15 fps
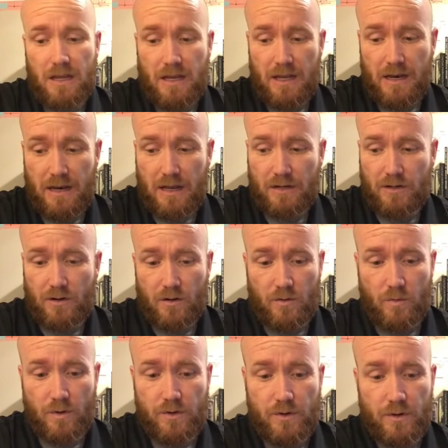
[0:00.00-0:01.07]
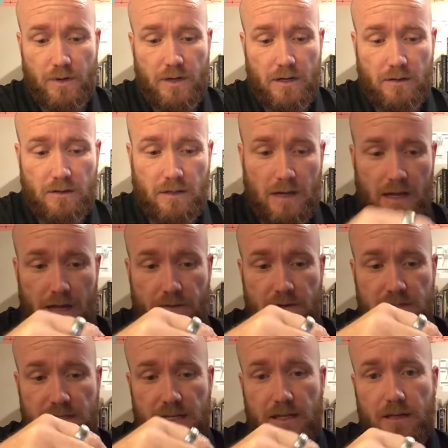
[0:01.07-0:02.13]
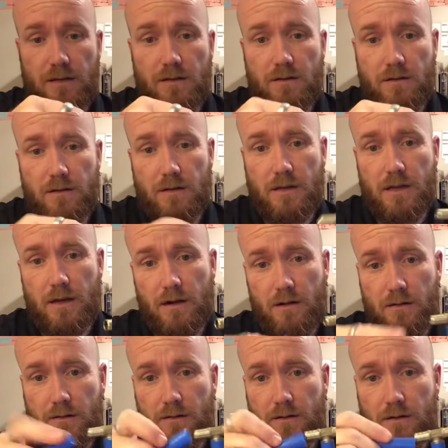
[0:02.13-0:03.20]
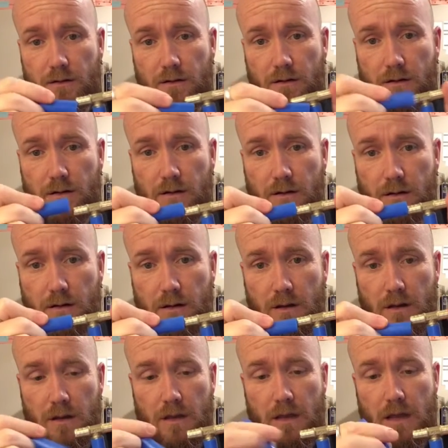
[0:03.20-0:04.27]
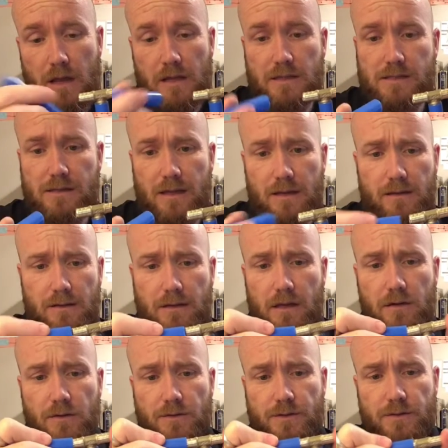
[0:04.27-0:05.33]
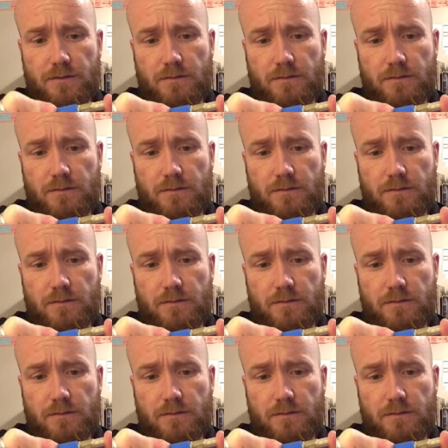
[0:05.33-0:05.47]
connector would do here. Look, I have a T here, and it's like Legos.